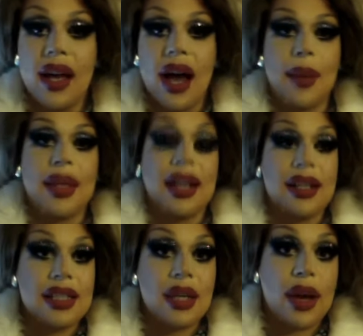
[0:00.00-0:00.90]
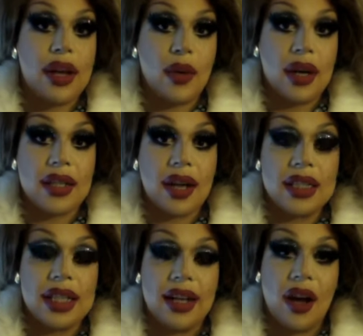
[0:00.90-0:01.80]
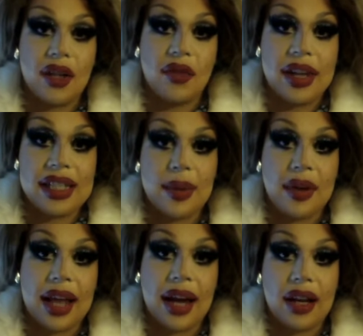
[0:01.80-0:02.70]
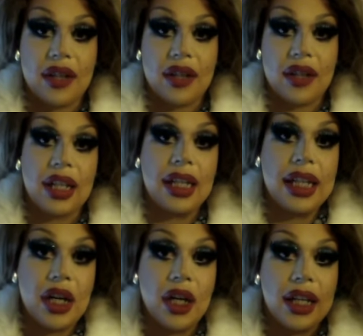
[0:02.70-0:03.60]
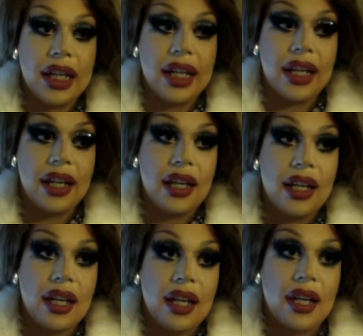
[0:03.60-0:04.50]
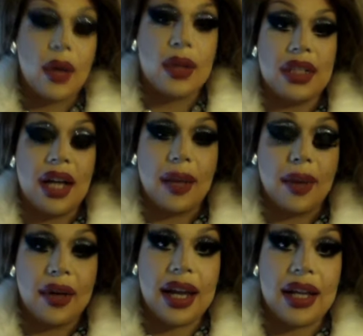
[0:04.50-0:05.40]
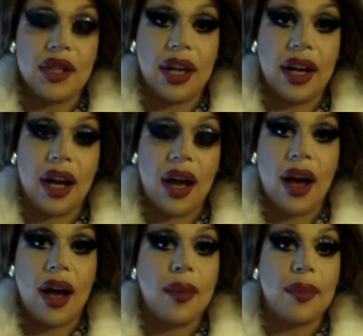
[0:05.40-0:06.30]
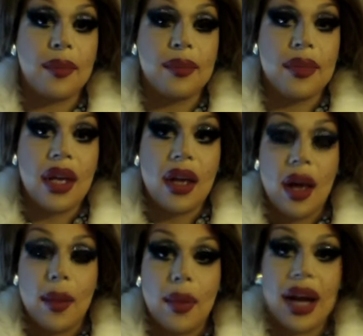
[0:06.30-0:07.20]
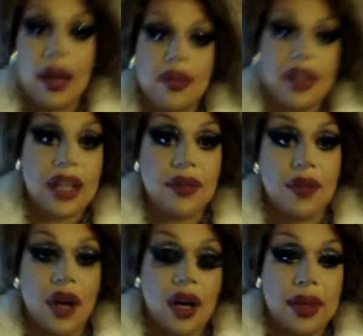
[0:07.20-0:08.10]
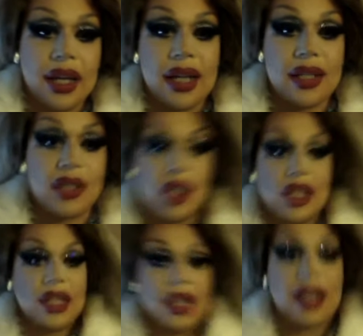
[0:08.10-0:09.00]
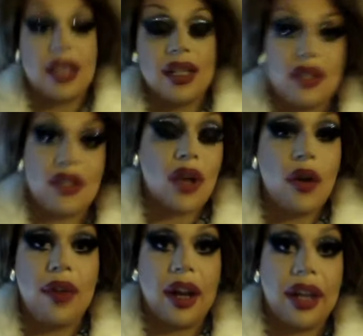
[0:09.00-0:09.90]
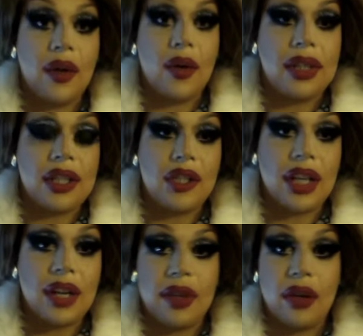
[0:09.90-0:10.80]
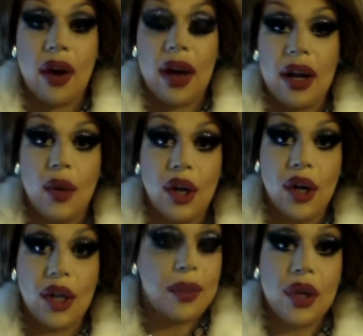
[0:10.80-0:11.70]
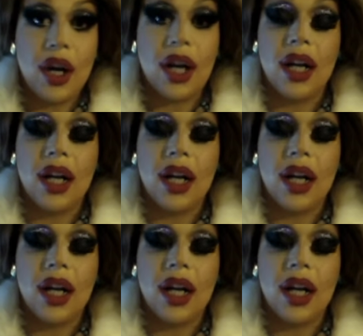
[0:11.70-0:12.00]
I mean, I can see why you'd want to talk to Lady On Your Face about that, because she clearly knows a lot about aging. But I'm filling in for her because she is so fucking old that she can't figure out how to work her computer.